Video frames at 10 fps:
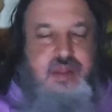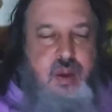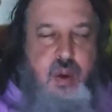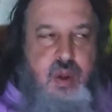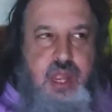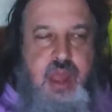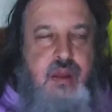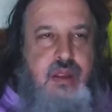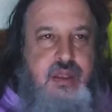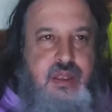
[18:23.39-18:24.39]
The whole
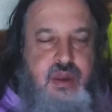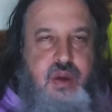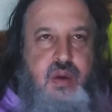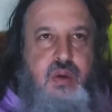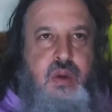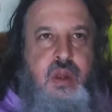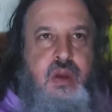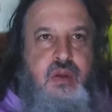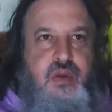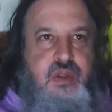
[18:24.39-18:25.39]
calculus, the whole
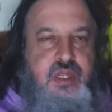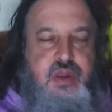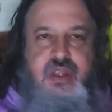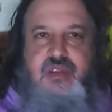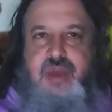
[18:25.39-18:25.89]
series